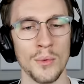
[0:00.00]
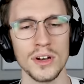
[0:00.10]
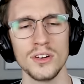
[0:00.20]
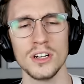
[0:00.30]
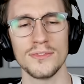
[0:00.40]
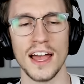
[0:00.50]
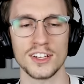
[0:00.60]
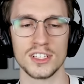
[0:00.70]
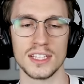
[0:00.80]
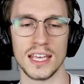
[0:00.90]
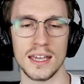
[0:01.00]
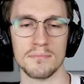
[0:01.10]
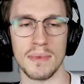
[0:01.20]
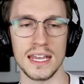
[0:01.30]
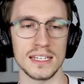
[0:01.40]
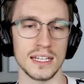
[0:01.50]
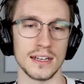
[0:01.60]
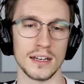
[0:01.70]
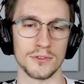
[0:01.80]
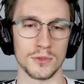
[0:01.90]
I wonder if actually they mate
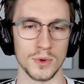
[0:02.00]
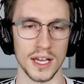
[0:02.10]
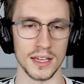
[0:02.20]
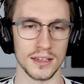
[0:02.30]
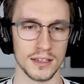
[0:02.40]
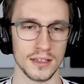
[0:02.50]
in a different way.